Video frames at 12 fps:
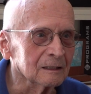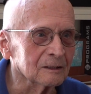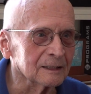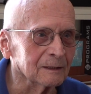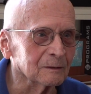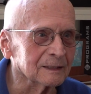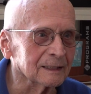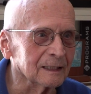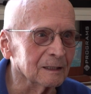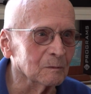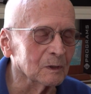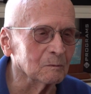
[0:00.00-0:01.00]
that was the name
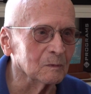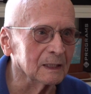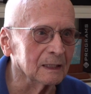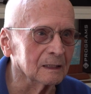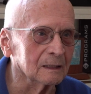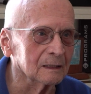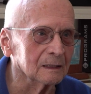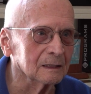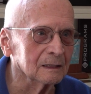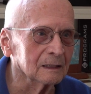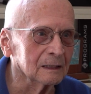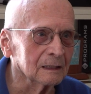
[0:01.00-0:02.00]
of the man.
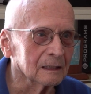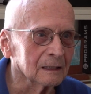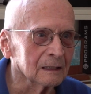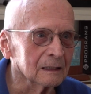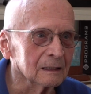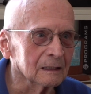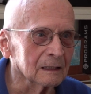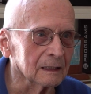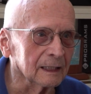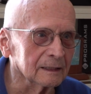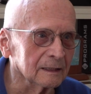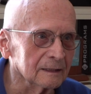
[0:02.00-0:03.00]
The
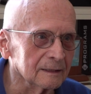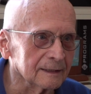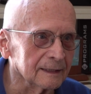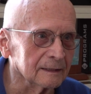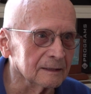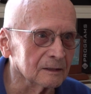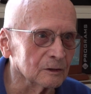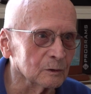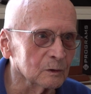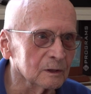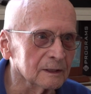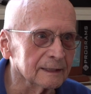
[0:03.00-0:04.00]
Londons had
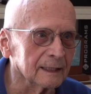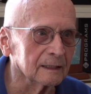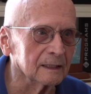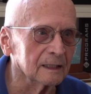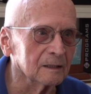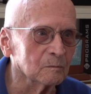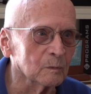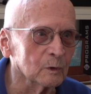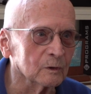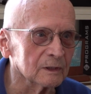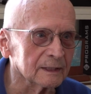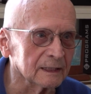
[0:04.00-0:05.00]
stores down there, Moore
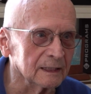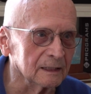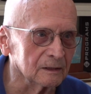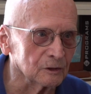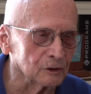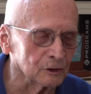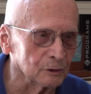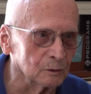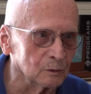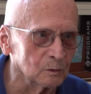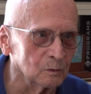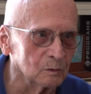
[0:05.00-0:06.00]
and Seeker's
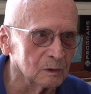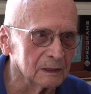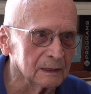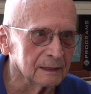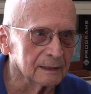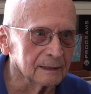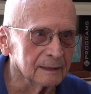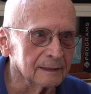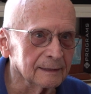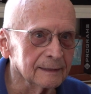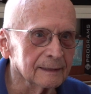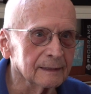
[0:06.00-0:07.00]
Shoe,
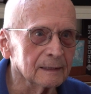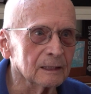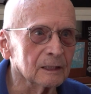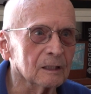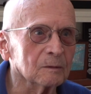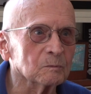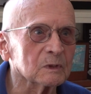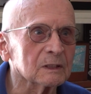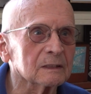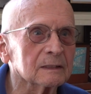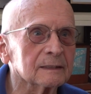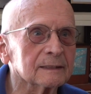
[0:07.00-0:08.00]

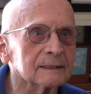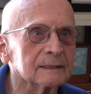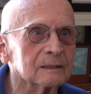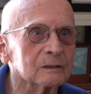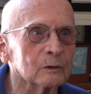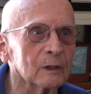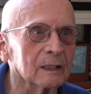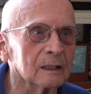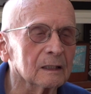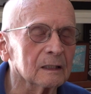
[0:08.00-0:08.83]
Thompson's Drug,